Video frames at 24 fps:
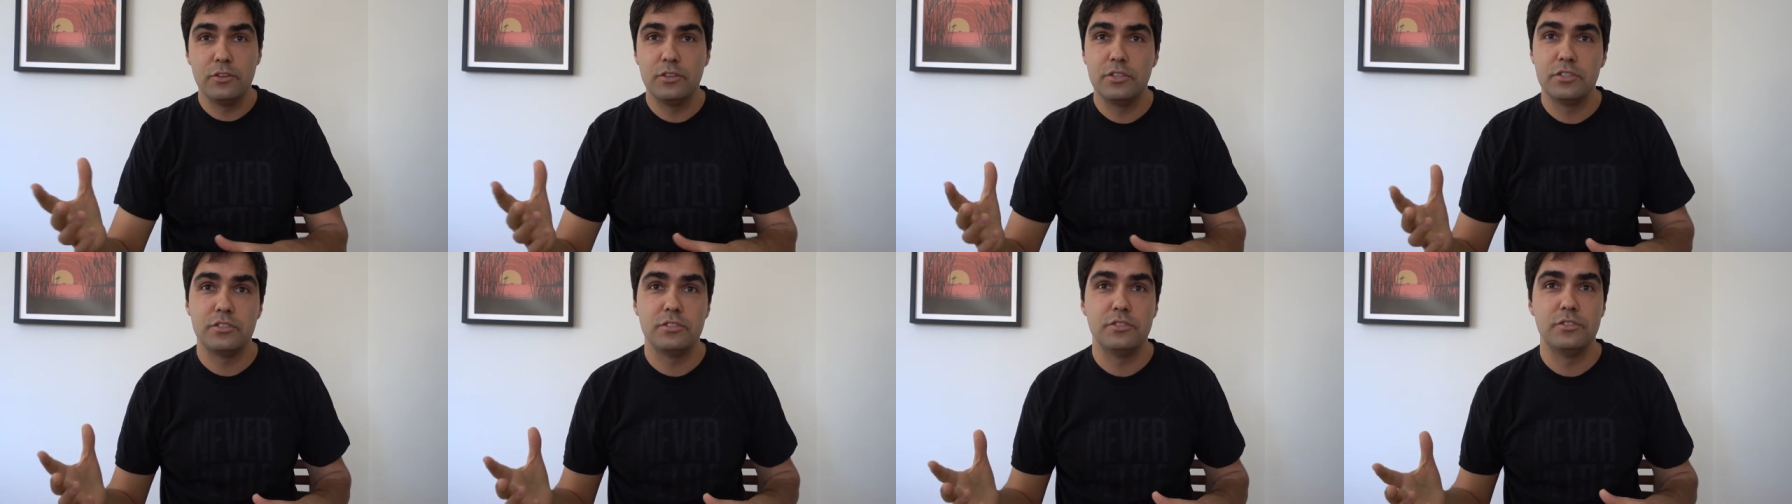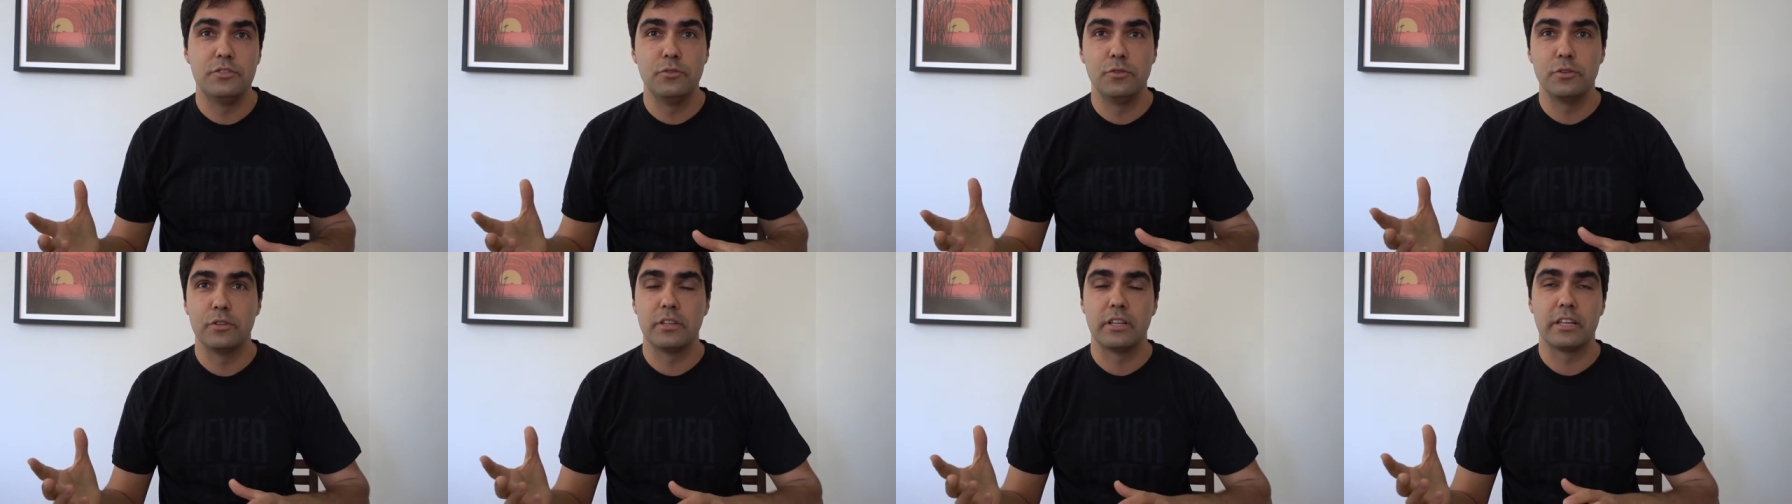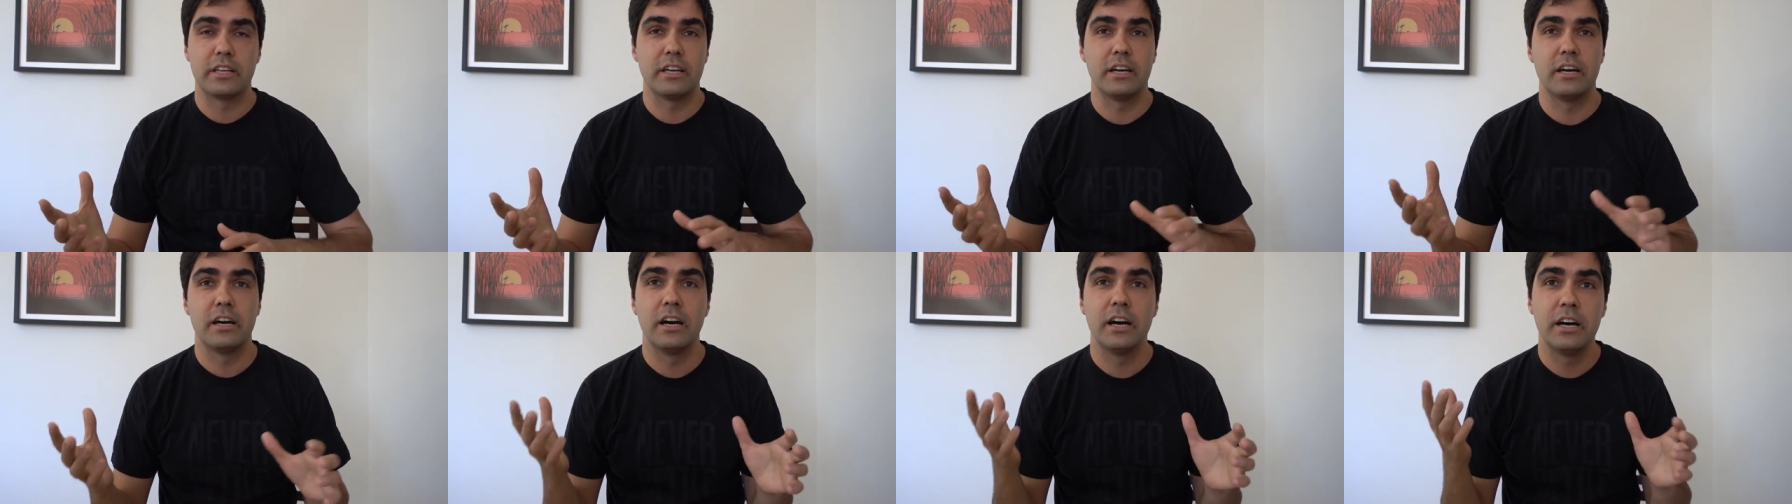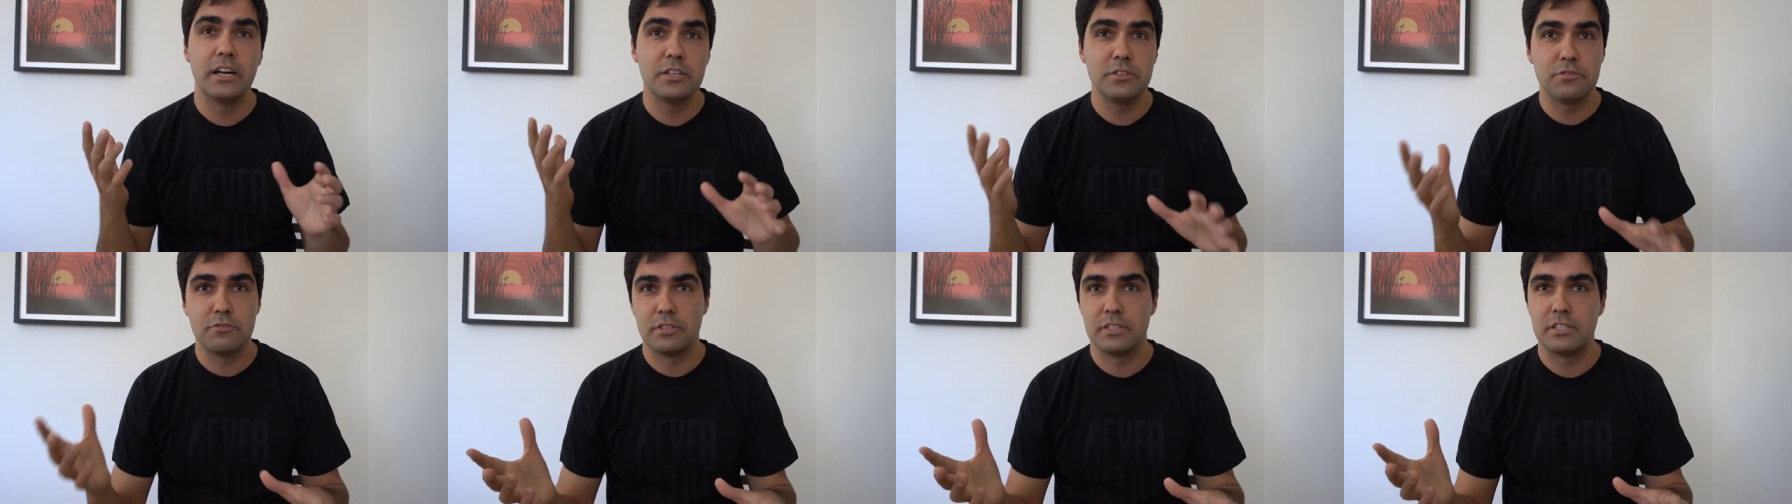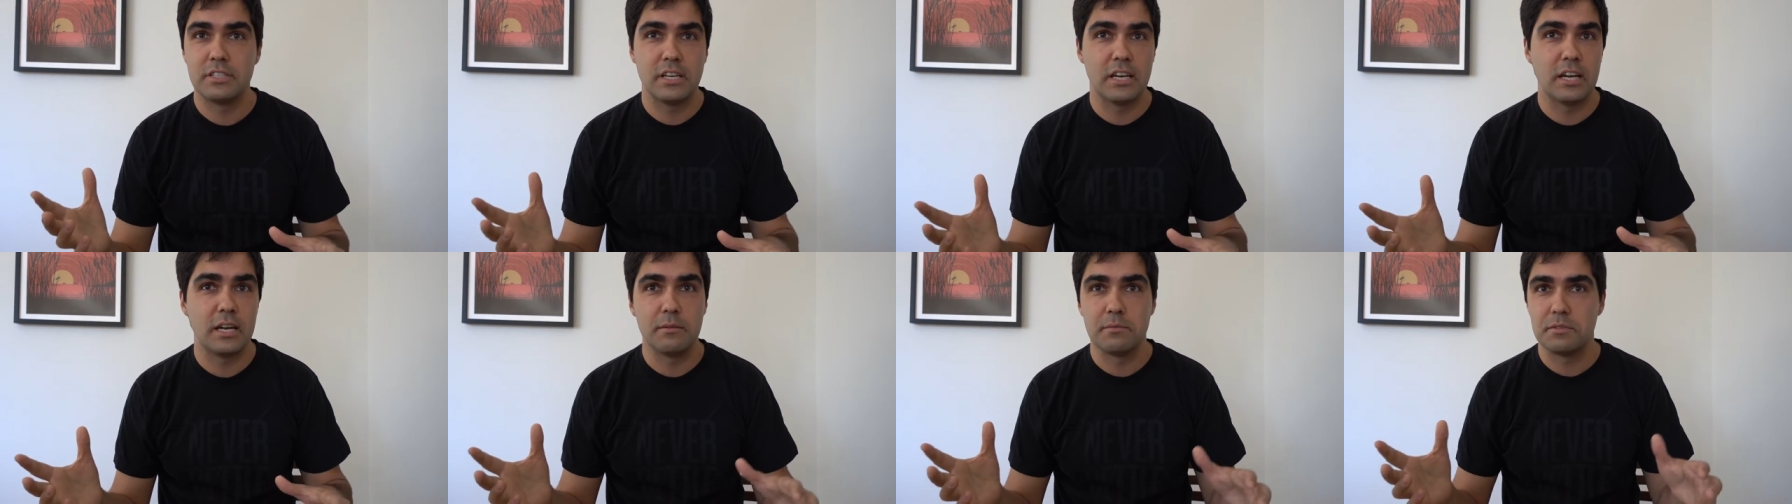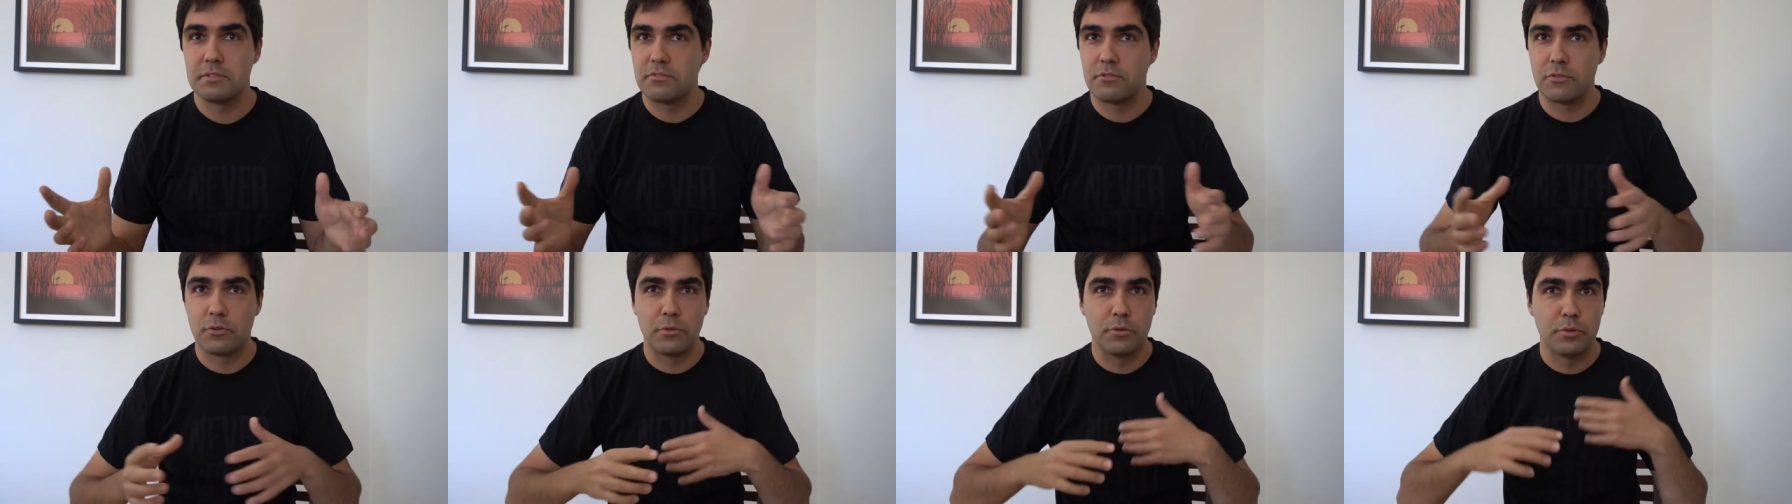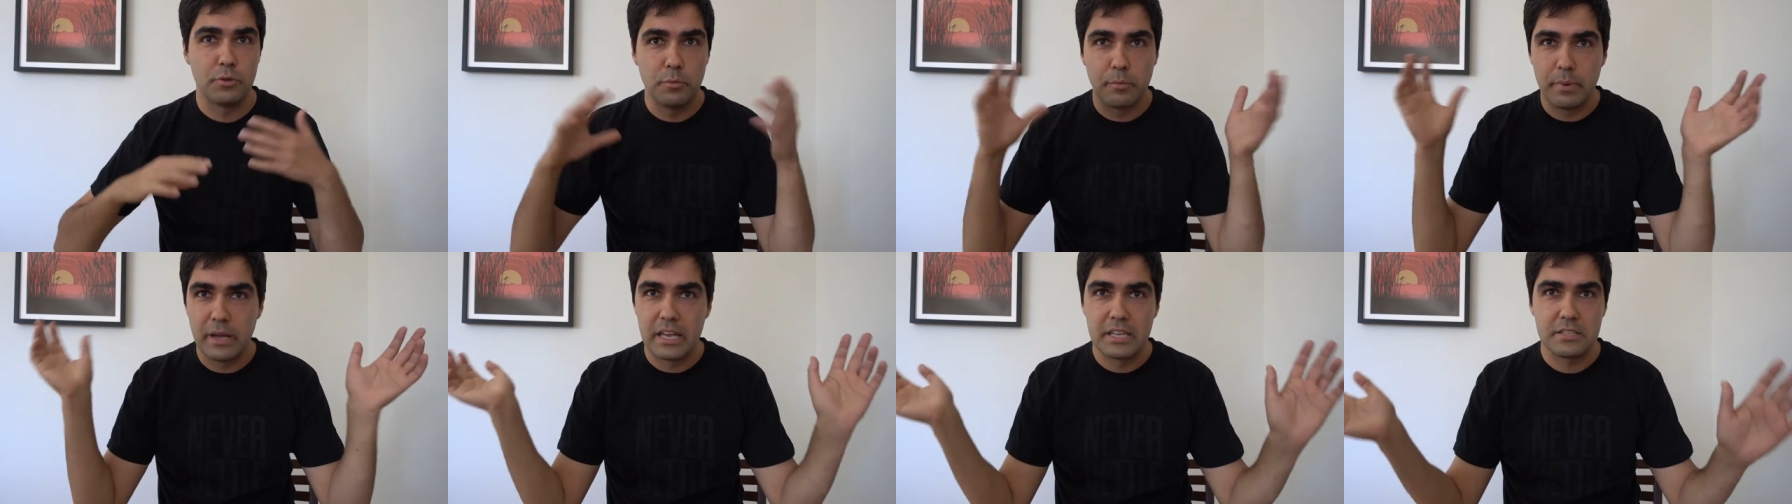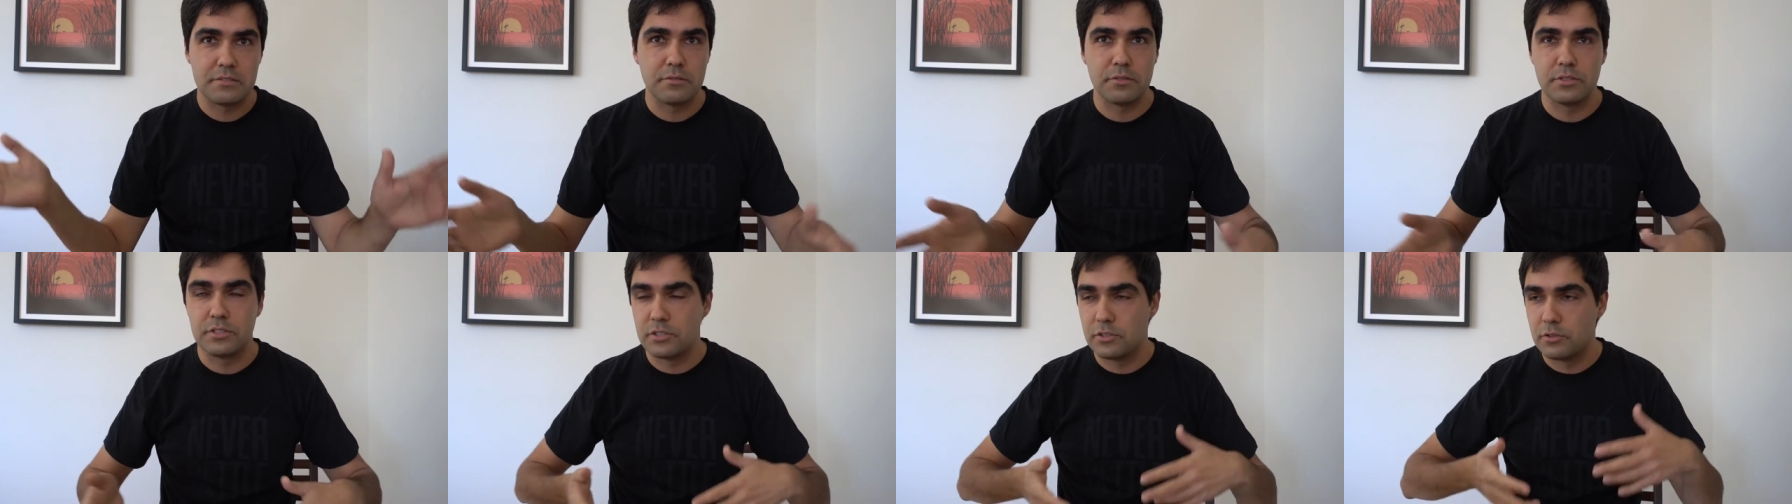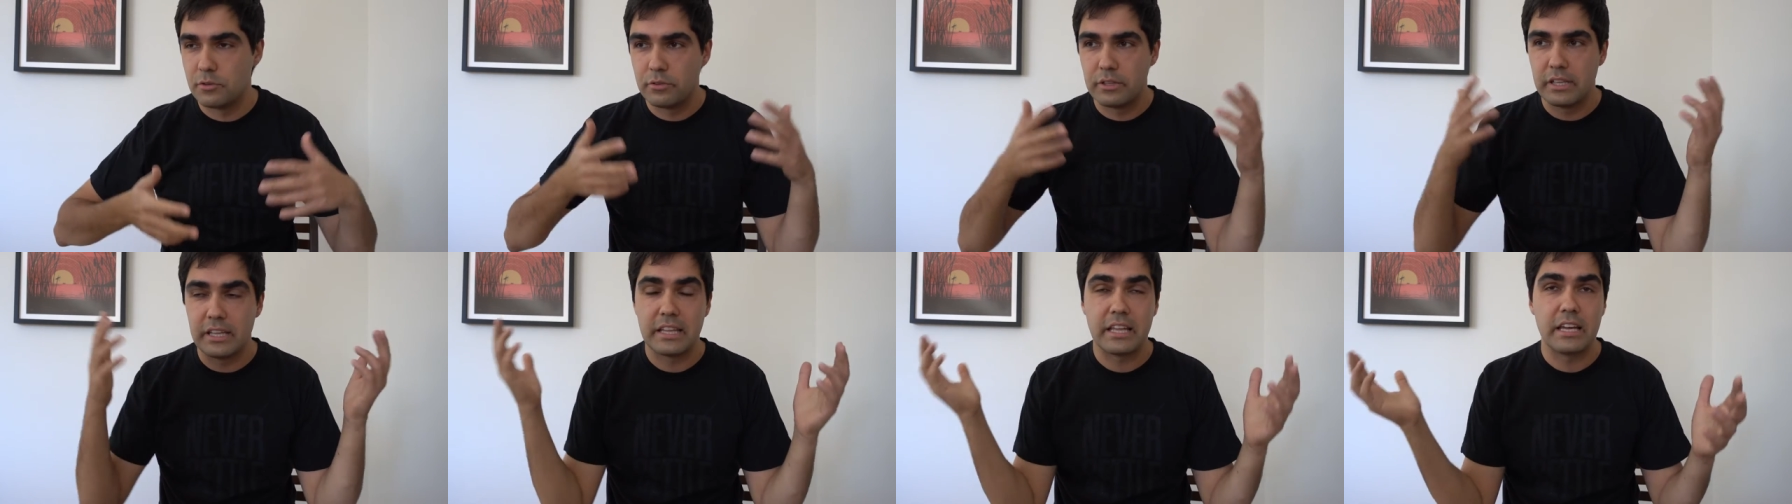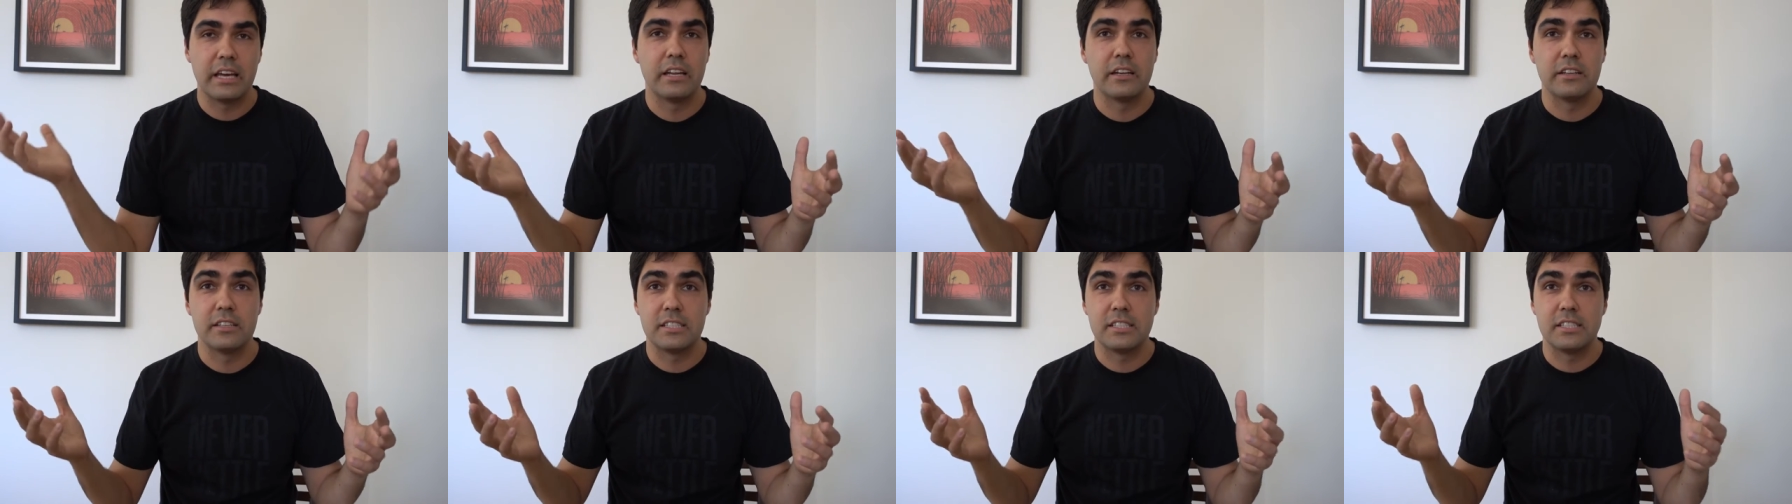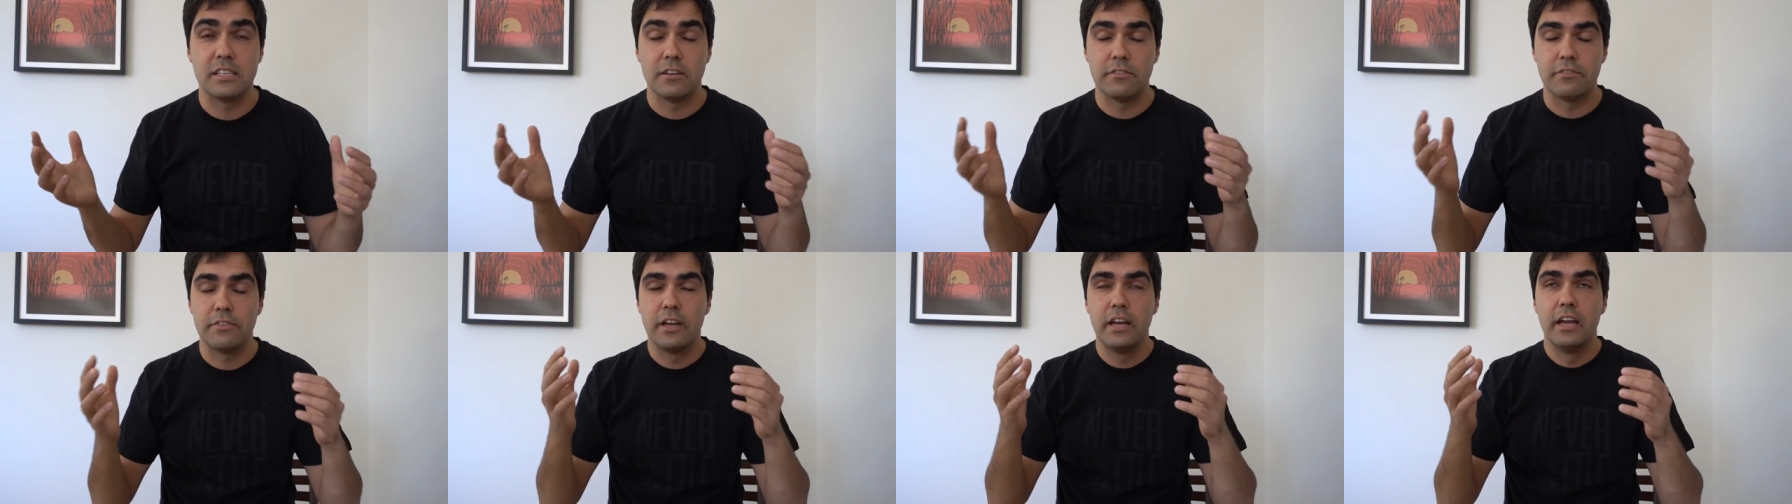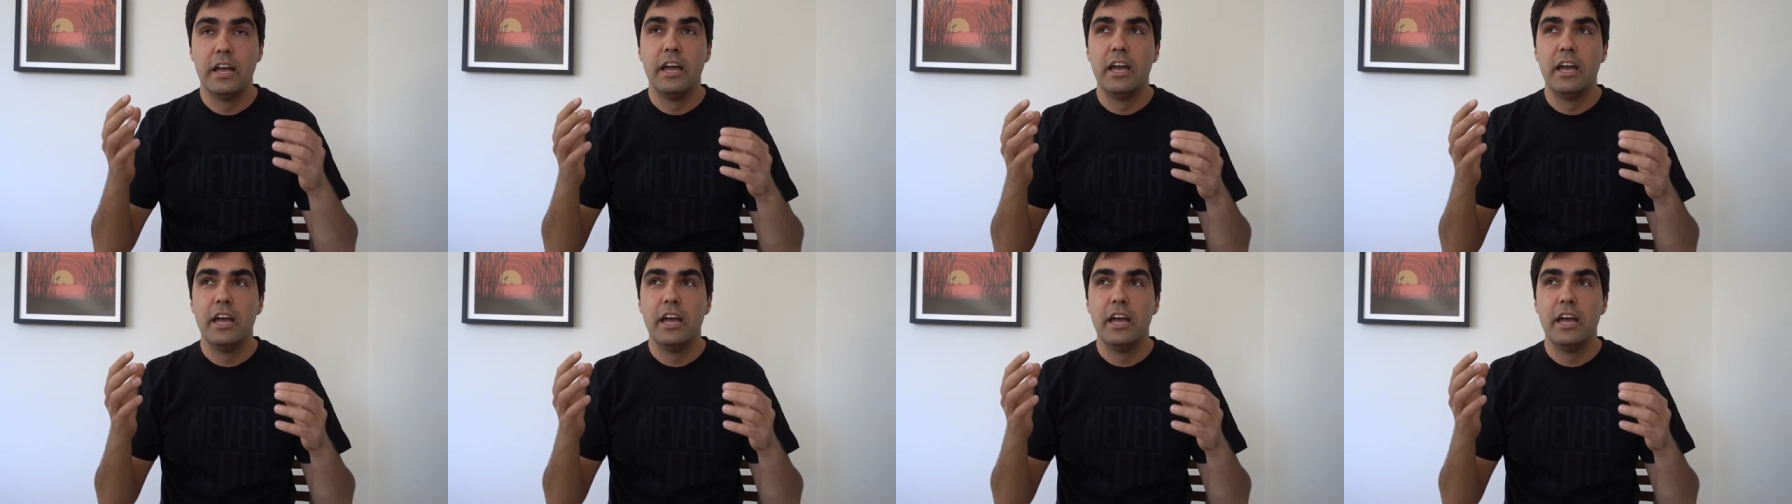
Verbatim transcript: need to do it like a hundred times for all your passwords and all that kind of stuff.